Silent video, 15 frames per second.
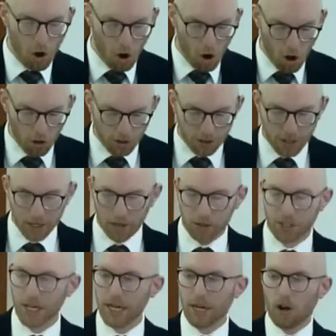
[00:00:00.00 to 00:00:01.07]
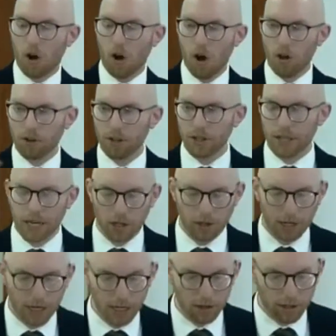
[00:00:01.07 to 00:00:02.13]
All that they are seeing, all that they
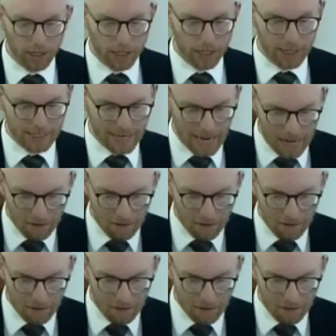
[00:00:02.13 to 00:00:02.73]
are hearing is